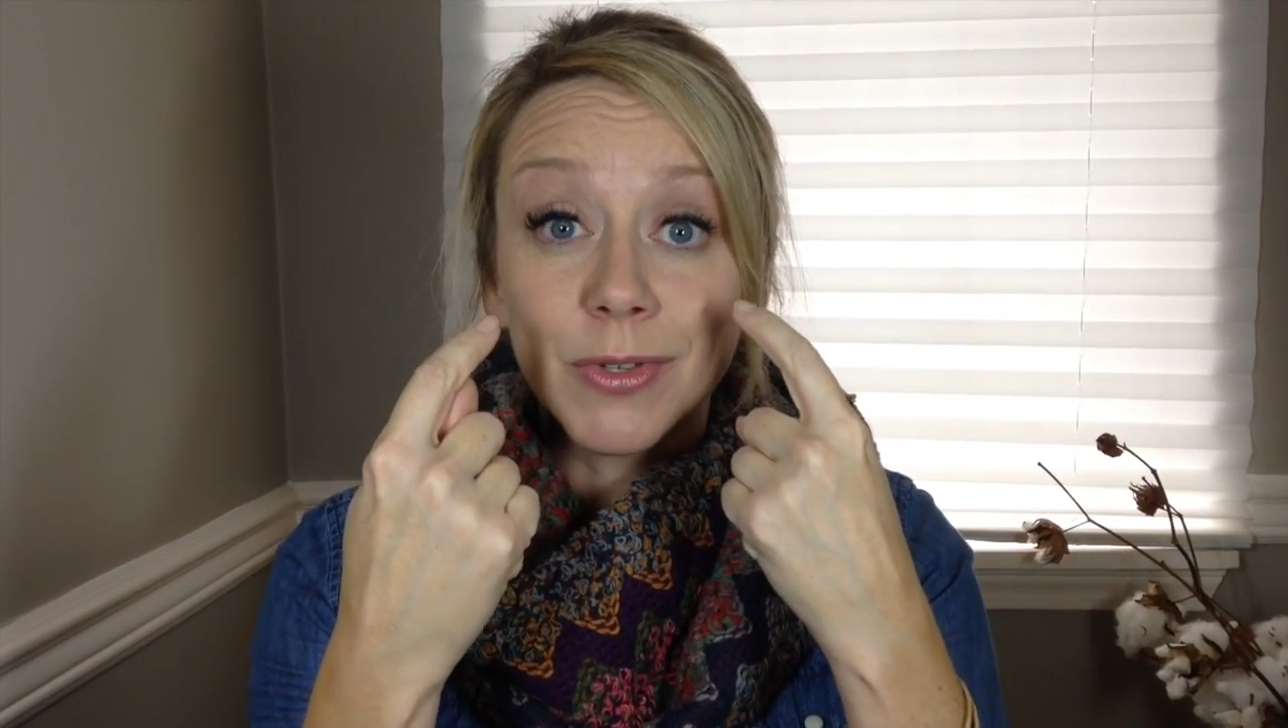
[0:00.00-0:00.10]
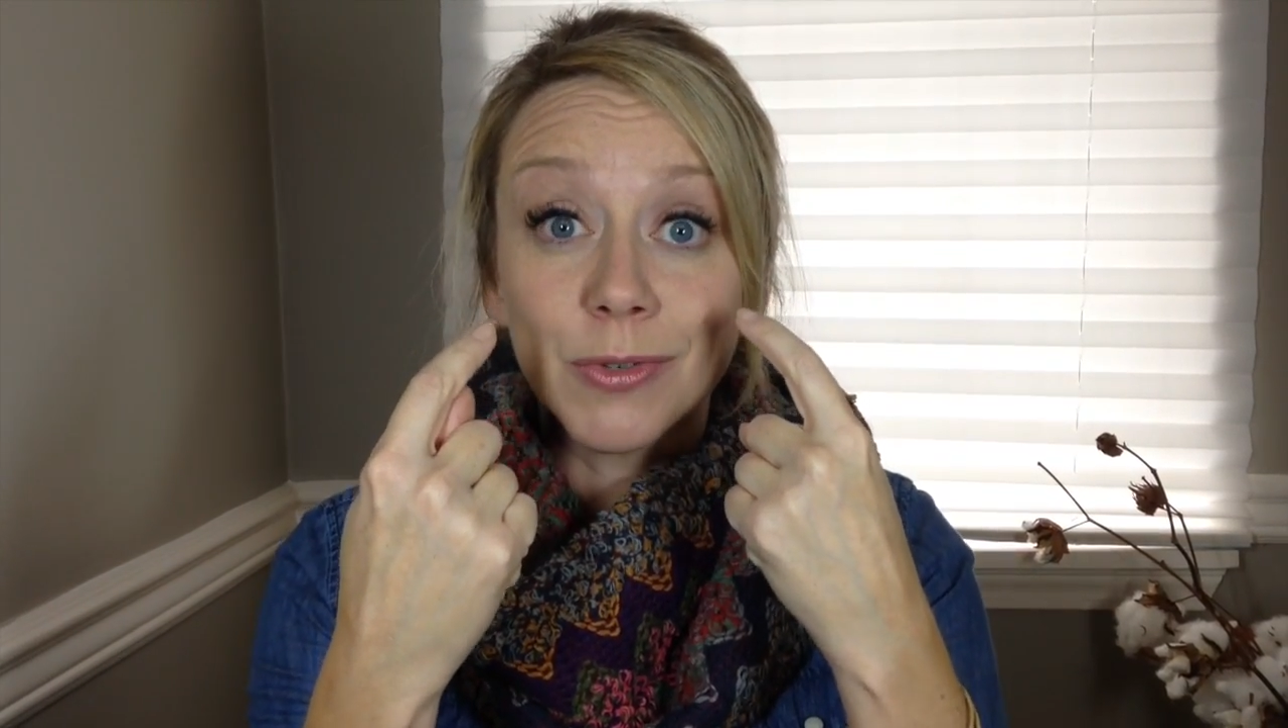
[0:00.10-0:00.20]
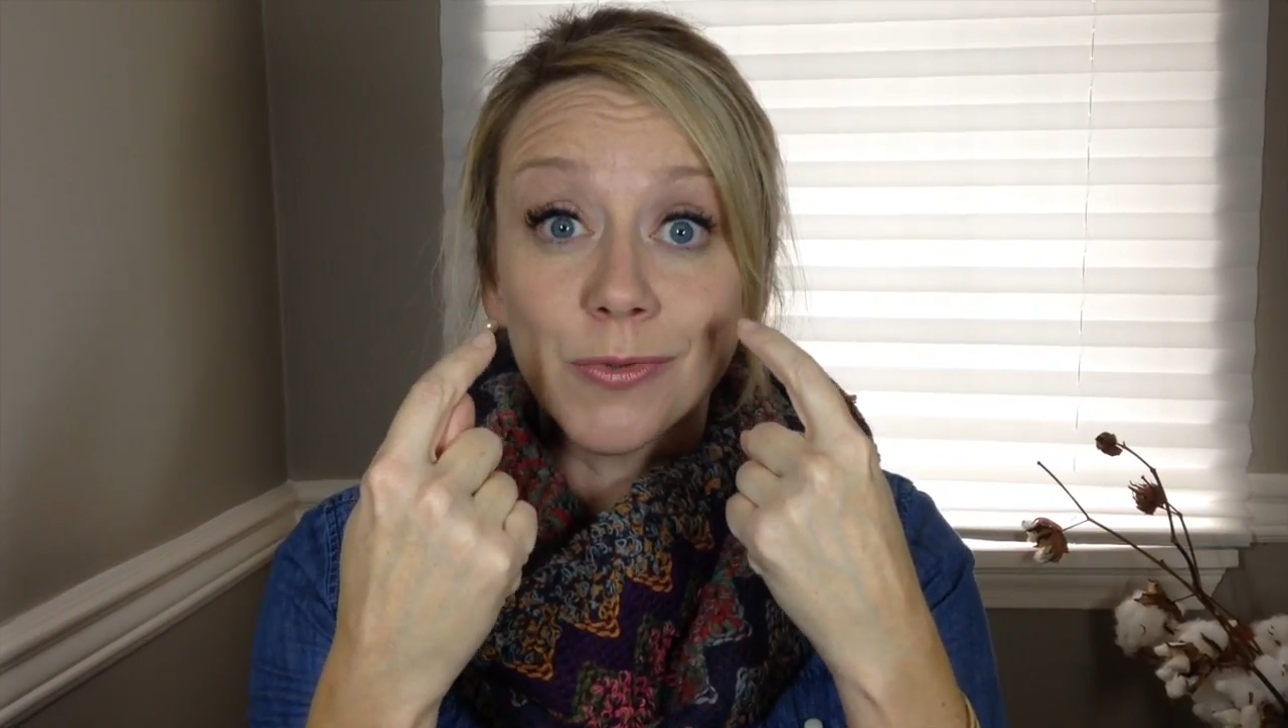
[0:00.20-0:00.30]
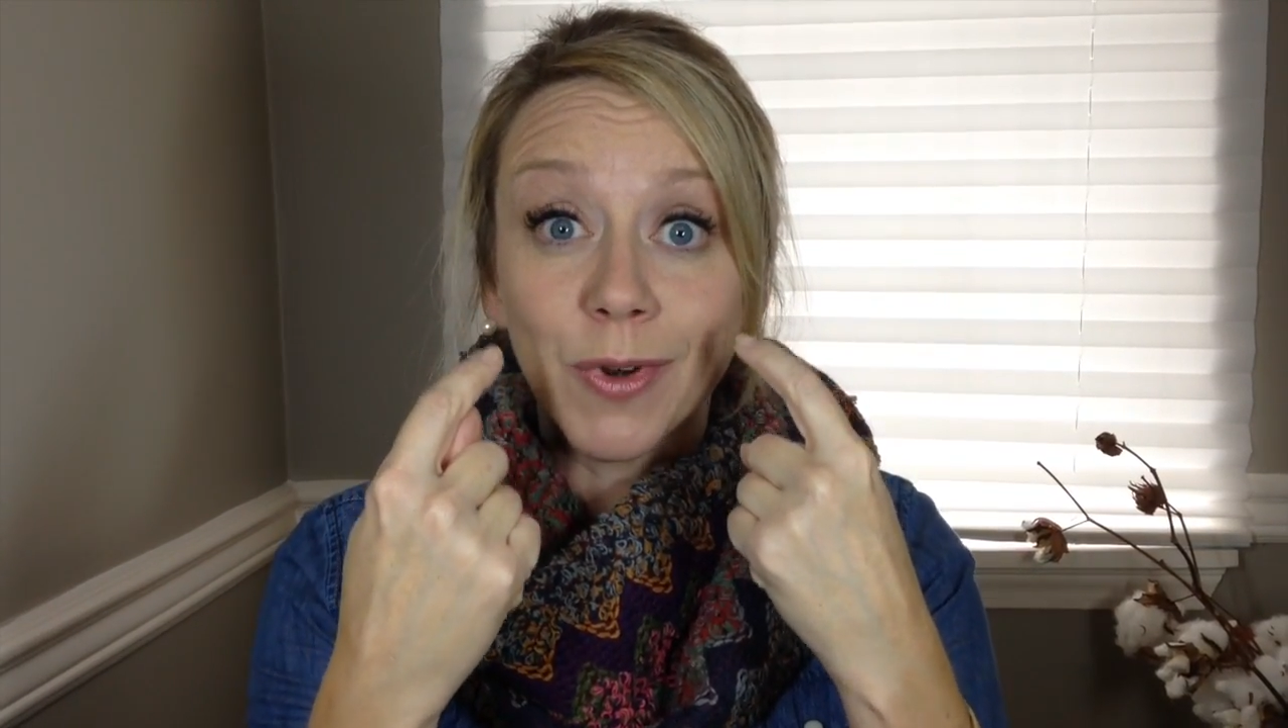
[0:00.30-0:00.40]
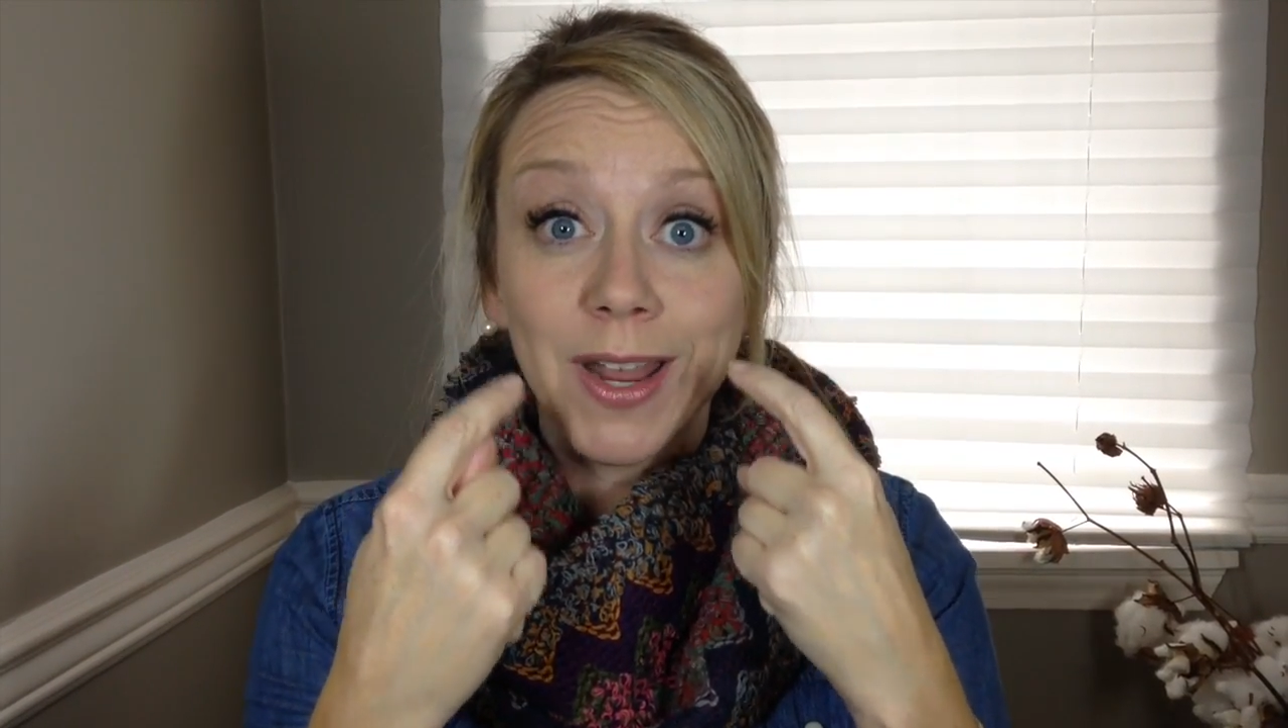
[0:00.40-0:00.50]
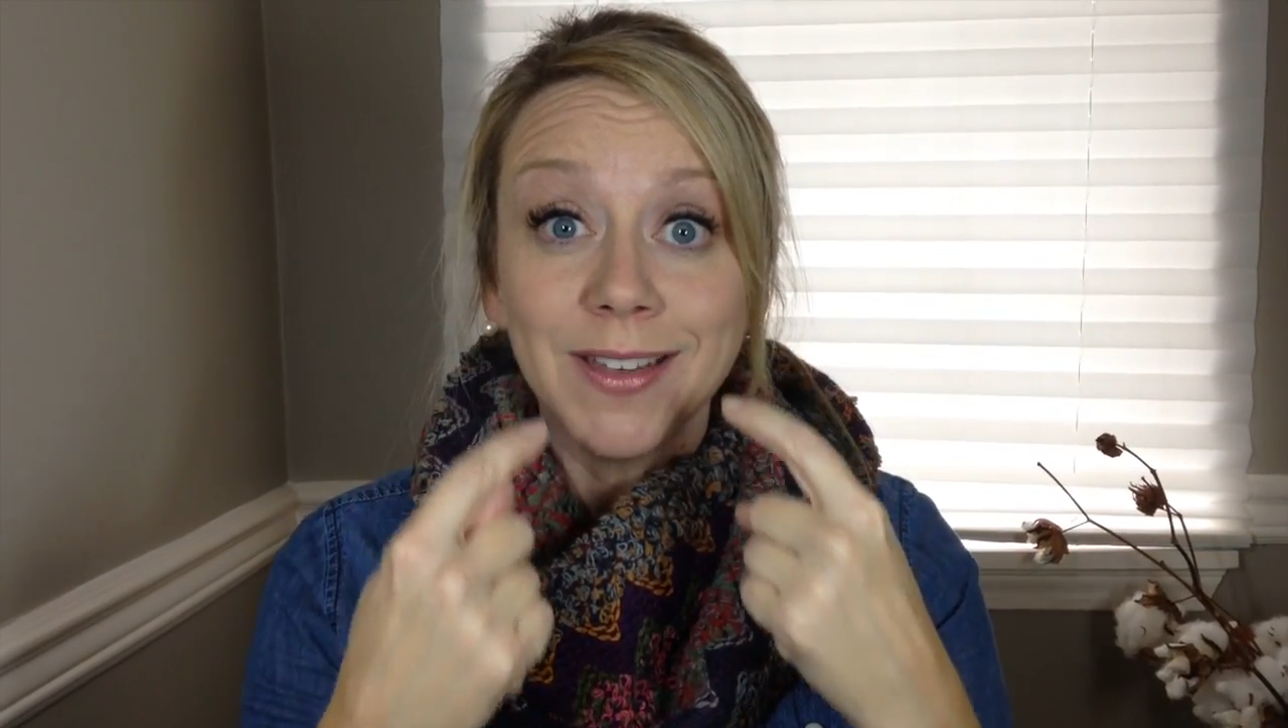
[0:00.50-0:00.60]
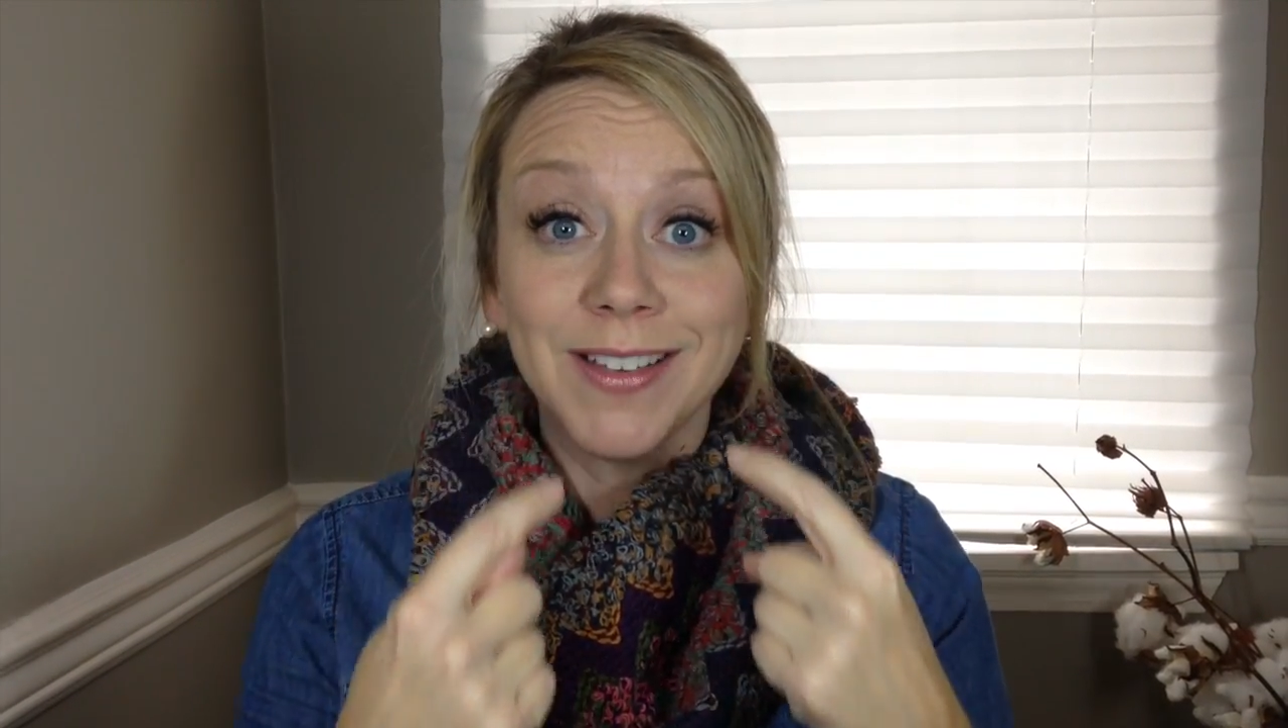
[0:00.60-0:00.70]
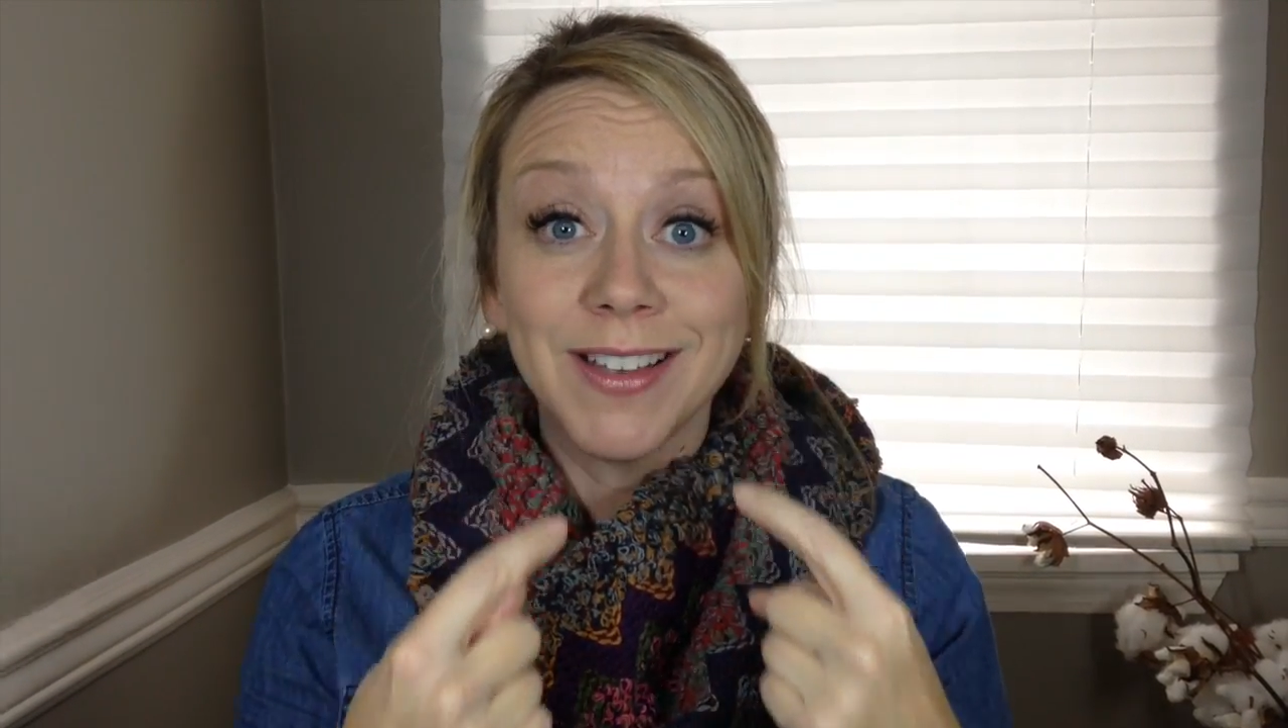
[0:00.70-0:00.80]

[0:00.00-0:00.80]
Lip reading: the story.